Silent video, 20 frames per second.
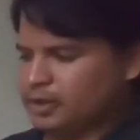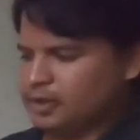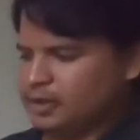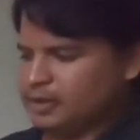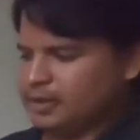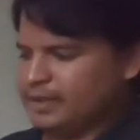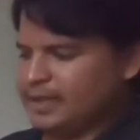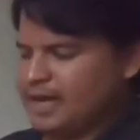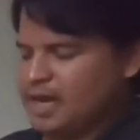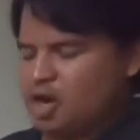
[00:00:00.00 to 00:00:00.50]

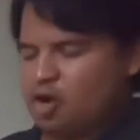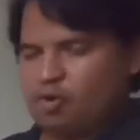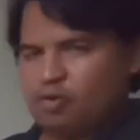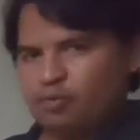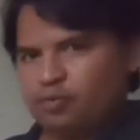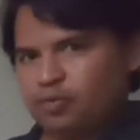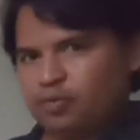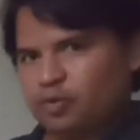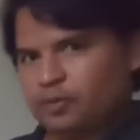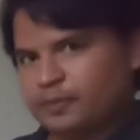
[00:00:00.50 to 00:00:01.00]
Now
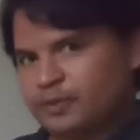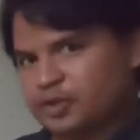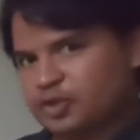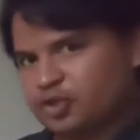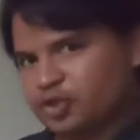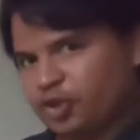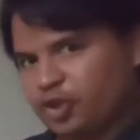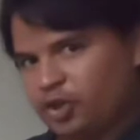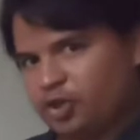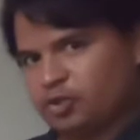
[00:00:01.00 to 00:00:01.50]
from the
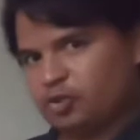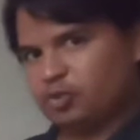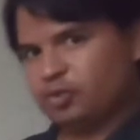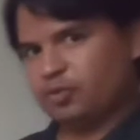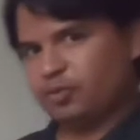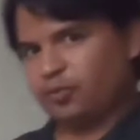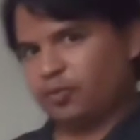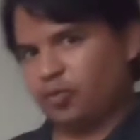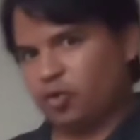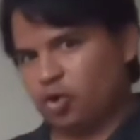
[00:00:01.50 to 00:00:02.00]
third to the
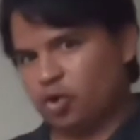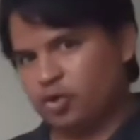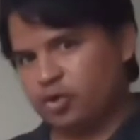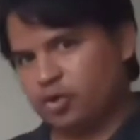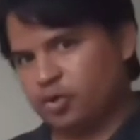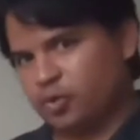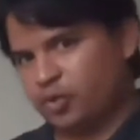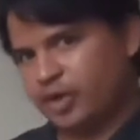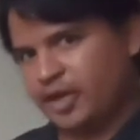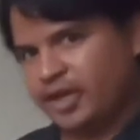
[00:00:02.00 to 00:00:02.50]
fourth
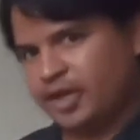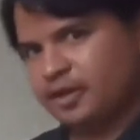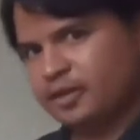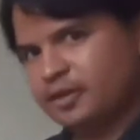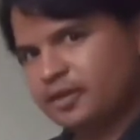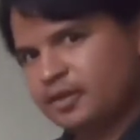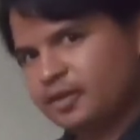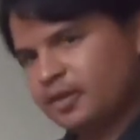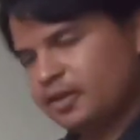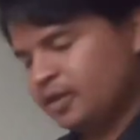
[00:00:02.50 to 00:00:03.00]
degree,
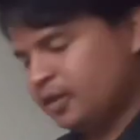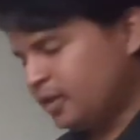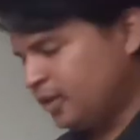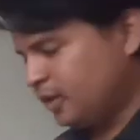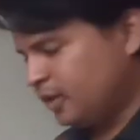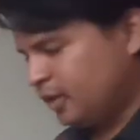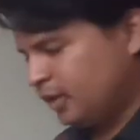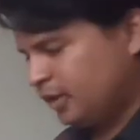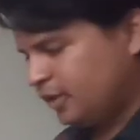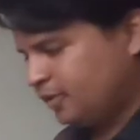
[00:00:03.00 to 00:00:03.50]

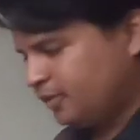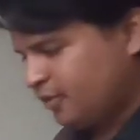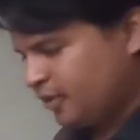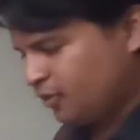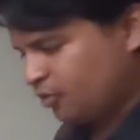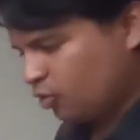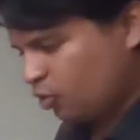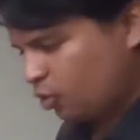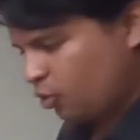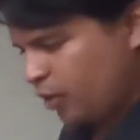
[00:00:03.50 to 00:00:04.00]
is this
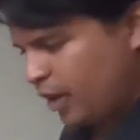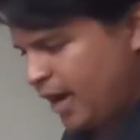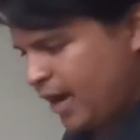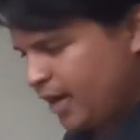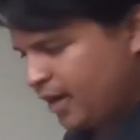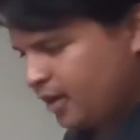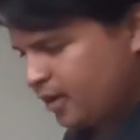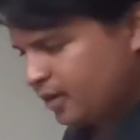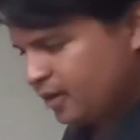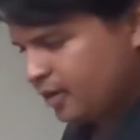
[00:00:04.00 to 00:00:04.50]

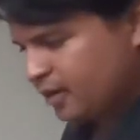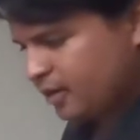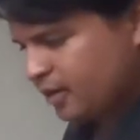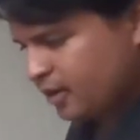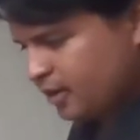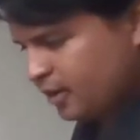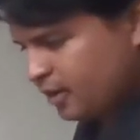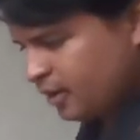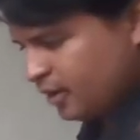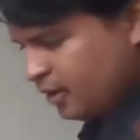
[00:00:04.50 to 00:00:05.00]
correct?
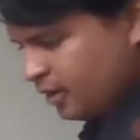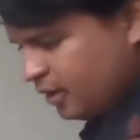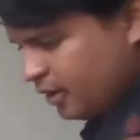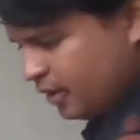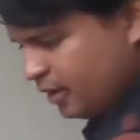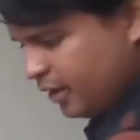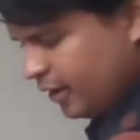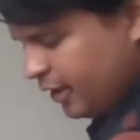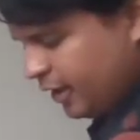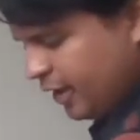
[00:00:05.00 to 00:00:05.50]

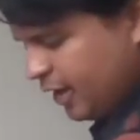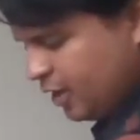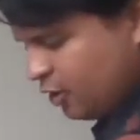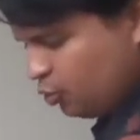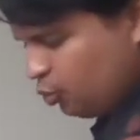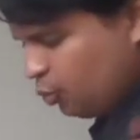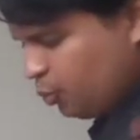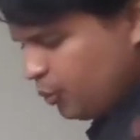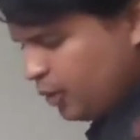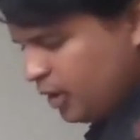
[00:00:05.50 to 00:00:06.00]
A
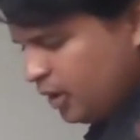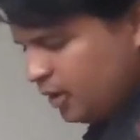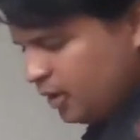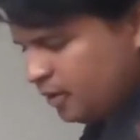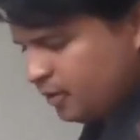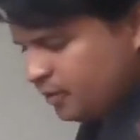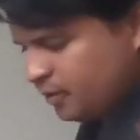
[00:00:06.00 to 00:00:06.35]
to B?